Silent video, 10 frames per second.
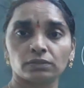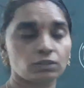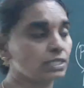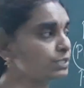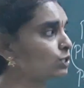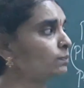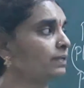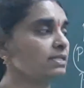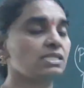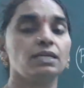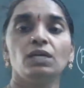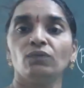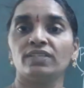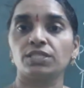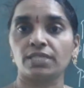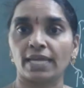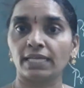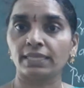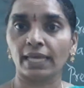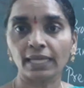consumers which
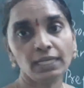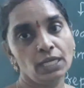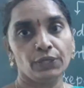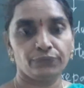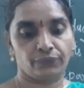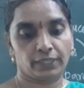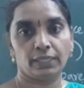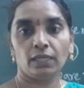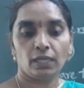take their food.